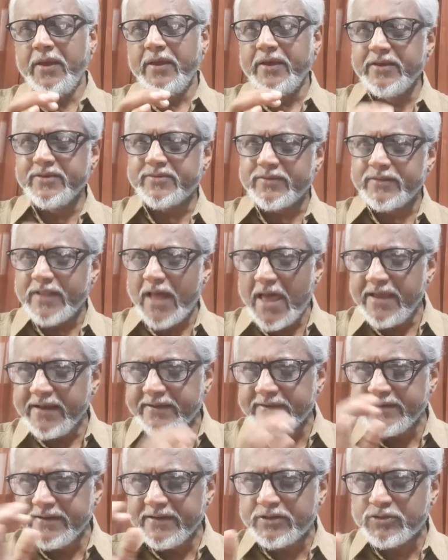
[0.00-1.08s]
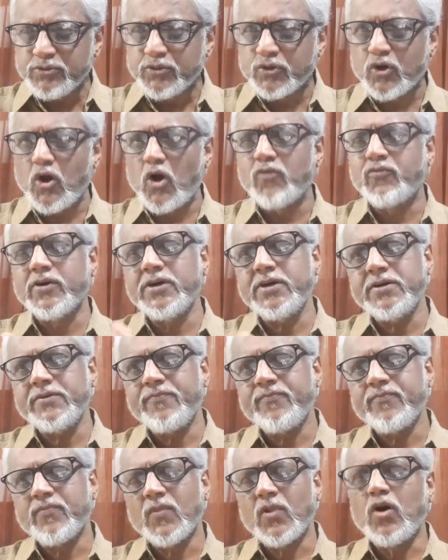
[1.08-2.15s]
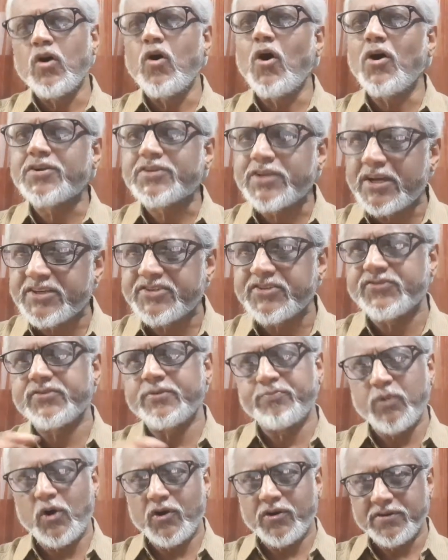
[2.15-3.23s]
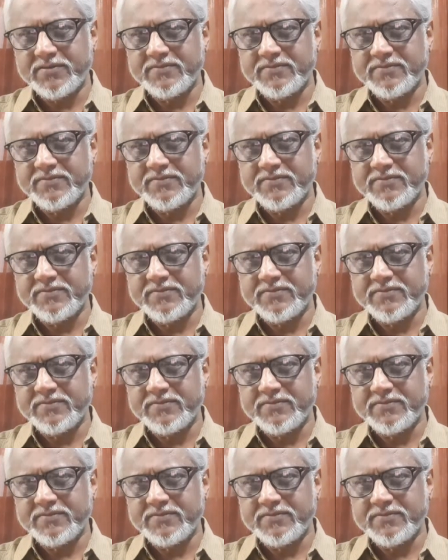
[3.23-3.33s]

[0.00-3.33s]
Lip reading: is likely to cover or touches upon.